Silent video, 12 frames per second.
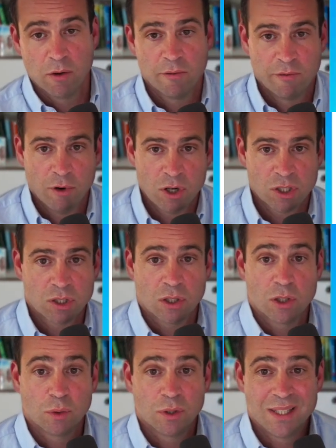First,
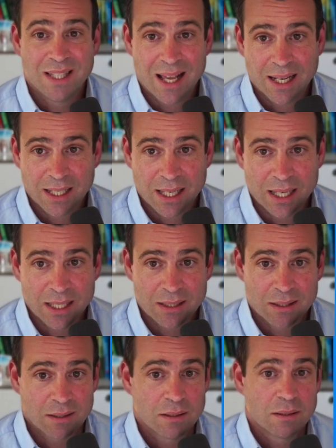you
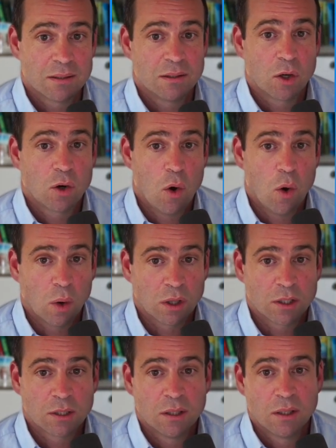delegate the
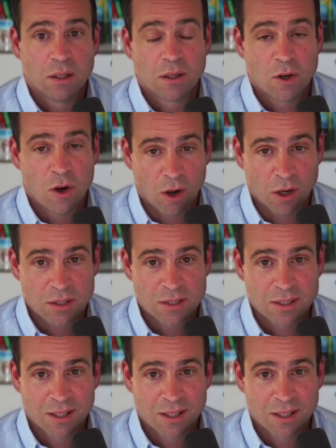cold calls